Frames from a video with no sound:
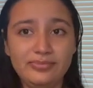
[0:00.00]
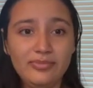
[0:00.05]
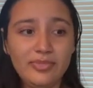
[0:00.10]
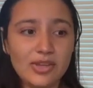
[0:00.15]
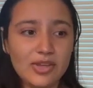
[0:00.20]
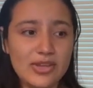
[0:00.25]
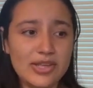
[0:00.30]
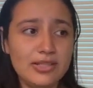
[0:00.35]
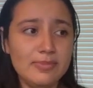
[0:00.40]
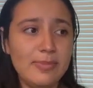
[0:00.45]

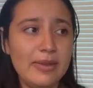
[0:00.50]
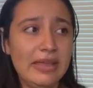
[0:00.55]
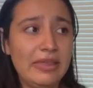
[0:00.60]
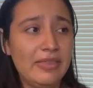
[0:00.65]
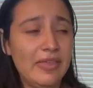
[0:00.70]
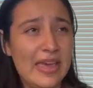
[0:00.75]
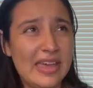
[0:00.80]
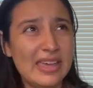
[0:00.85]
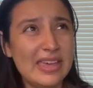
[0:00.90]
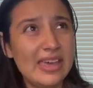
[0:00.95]
that's a big
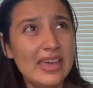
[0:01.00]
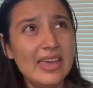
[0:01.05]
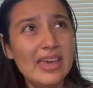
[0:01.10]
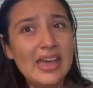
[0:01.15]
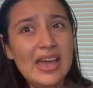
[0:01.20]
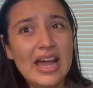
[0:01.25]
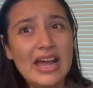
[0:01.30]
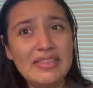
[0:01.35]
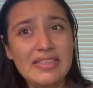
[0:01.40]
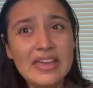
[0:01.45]
thing.
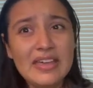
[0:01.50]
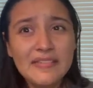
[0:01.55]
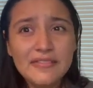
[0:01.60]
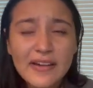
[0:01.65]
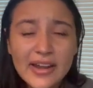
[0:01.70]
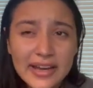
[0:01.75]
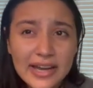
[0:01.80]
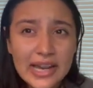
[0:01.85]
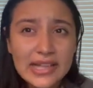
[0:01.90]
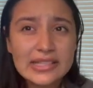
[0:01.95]
I think
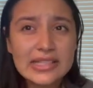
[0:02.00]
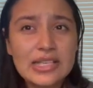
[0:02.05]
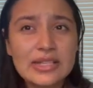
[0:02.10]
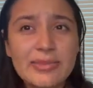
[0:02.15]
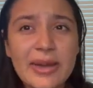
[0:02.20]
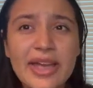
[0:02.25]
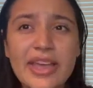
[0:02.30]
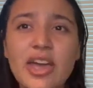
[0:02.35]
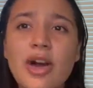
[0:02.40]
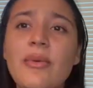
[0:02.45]
finances
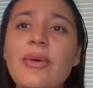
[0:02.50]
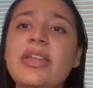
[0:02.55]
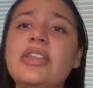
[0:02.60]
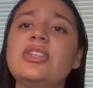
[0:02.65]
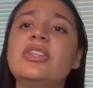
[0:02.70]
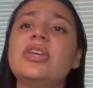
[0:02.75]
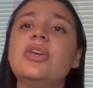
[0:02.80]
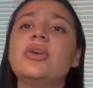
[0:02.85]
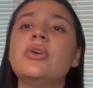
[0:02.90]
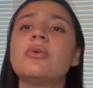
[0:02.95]
might go
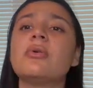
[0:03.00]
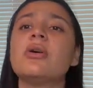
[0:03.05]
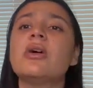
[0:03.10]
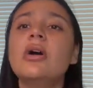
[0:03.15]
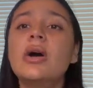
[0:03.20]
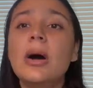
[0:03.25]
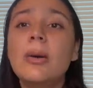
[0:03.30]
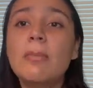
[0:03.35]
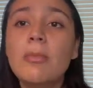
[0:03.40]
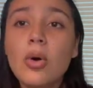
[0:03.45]
into
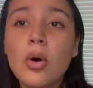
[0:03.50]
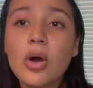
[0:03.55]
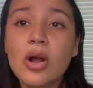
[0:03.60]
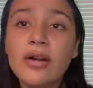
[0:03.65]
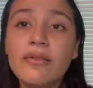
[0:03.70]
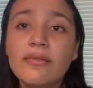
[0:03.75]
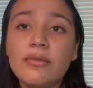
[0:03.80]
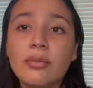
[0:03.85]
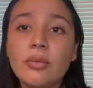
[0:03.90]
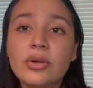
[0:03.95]
more
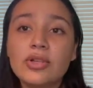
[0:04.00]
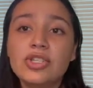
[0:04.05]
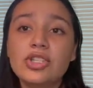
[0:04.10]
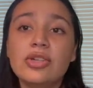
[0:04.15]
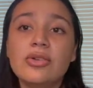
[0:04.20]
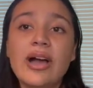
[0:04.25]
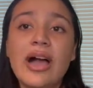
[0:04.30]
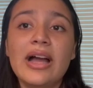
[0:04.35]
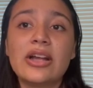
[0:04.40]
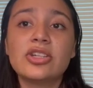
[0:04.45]
of once
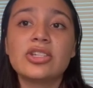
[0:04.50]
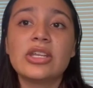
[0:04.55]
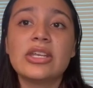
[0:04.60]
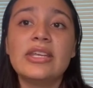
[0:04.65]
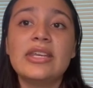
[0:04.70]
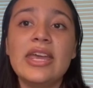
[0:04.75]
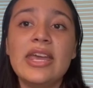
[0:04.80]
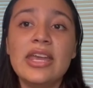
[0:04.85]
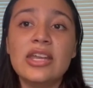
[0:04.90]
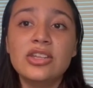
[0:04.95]
you actually
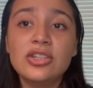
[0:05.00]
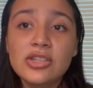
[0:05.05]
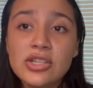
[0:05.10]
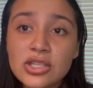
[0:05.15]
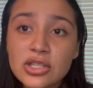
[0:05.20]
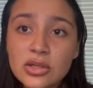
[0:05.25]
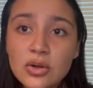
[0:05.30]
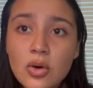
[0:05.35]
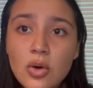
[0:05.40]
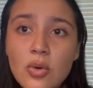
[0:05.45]
get into the
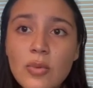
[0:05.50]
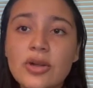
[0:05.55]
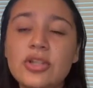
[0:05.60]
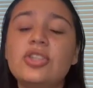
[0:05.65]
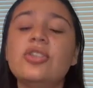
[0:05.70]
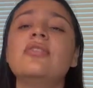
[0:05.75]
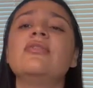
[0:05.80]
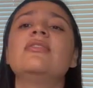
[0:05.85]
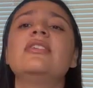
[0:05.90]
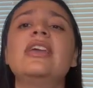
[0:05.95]
school, once
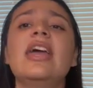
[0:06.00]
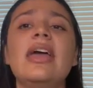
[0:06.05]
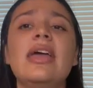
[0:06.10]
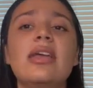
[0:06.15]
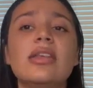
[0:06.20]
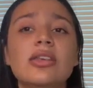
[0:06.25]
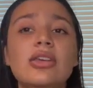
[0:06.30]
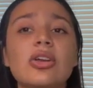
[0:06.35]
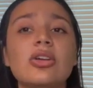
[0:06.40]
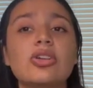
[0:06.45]
you get
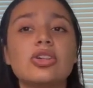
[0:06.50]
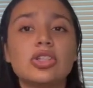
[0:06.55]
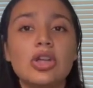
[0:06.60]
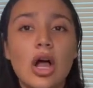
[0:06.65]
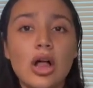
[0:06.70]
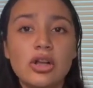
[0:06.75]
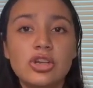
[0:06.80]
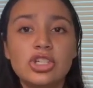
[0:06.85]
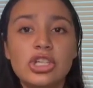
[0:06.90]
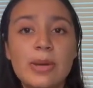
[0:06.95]
your
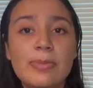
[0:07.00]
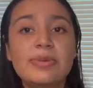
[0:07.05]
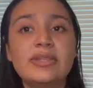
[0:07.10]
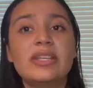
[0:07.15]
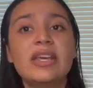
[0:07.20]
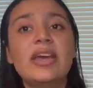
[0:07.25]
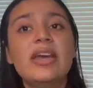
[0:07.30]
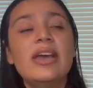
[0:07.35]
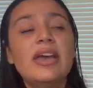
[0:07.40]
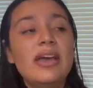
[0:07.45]
scholarships
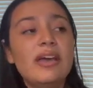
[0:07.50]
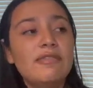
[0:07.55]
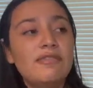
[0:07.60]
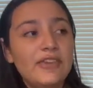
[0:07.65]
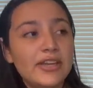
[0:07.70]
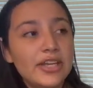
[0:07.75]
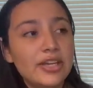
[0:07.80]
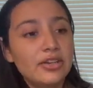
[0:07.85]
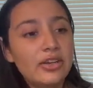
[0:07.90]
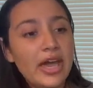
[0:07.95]

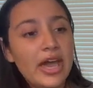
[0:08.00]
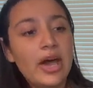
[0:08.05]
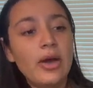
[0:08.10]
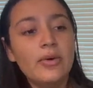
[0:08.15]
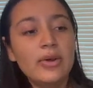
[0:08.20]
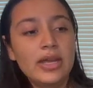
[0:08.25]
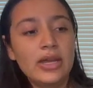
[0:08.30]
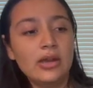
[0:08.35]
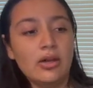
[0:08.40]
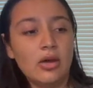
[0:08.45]
figured
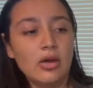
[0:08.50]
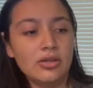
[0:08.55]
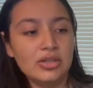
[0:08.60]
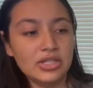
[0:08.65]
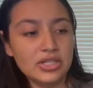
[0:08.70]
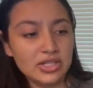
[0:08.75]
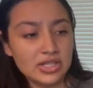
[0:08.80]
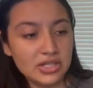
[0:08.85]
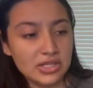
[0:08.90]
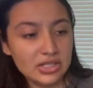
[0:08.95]
out and all the
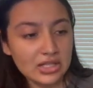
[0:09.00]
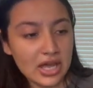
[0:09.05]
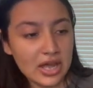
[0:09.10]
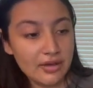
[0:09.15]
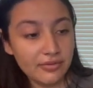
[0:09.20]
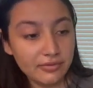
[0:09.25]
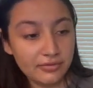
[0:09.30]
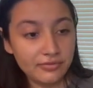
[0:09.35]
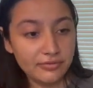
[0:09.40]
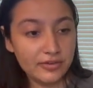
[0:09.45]

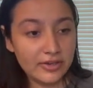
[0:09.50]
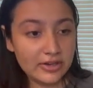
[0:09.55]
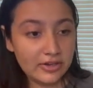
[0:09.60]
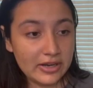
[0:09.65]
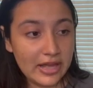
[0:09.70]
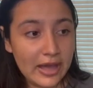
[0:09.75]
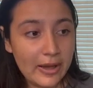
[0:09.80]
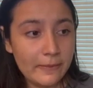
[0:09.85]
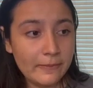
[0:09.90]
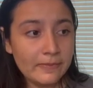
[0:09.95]
stuff figured
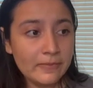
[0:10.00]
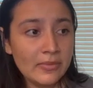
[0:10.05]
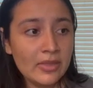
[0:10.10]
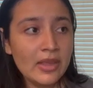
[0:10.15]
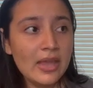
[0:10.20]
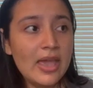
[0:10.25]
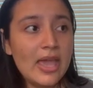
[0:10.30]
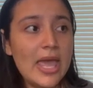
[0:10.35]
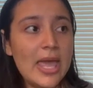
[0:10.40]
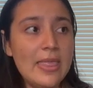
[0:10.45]
out,
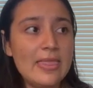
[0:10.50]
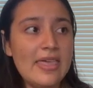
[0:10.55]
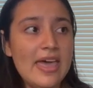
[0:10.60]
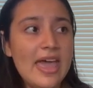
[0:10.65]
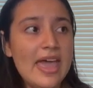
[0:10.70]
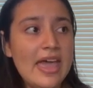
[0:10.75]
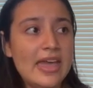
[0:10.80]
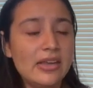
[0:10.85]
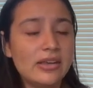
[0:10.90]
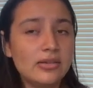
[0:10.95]
and
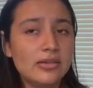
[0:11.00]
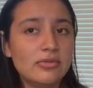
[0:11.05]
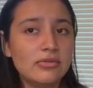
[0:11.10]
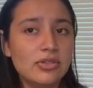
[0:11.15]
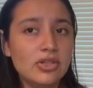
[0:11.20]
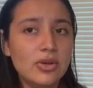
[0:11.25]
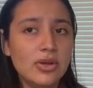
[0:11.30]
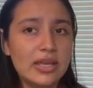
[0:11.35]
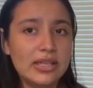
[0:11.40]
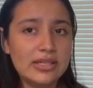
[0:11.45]
then
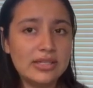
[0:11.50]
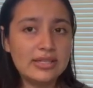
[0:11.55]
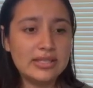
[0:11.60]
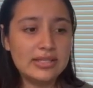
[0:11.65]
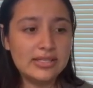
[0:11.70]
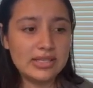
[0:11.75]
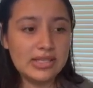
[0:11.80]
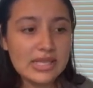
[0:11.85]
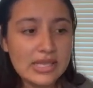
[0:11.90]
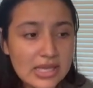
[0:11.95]
you can
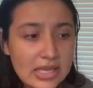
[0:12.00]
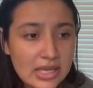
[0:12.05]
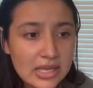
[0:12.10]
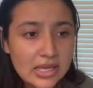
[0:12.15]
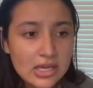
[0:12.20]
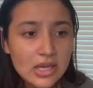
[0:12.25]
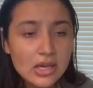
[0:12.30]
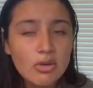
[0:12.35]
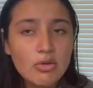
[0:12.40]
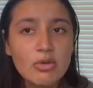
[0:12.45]
see
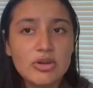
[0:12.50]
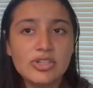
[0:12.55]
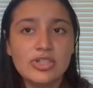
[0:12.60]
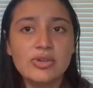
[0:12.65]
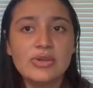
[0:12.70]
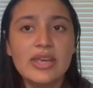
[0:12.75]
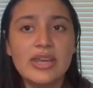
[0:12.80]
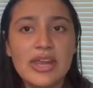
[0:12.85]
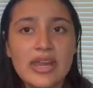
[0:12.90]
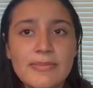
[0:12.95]
once you
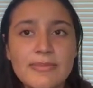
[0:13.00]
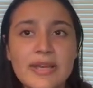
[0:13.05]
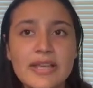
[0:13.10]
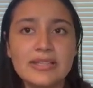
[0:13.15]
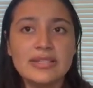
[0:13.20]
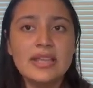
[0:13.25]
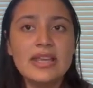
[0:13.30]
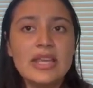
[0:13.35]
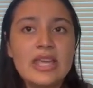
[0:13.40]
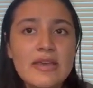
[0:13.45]
get in, because
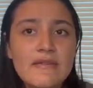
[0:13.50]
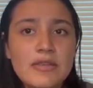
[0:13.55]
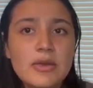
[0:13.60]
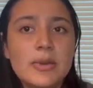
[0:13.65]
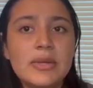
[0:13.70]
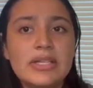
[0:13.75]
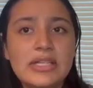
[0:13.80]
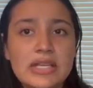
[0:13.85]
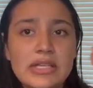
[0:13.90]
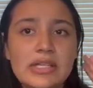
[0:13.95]
they give you
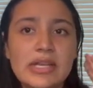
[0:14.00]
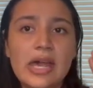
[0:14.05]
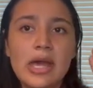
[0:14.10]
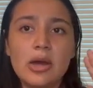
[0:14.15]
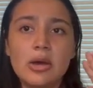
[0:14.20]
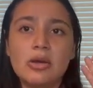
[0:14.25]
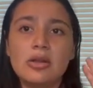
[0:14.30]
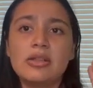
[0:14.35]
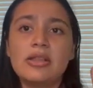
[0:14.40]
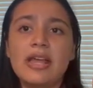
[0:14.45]
a
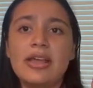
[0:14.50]
detailed like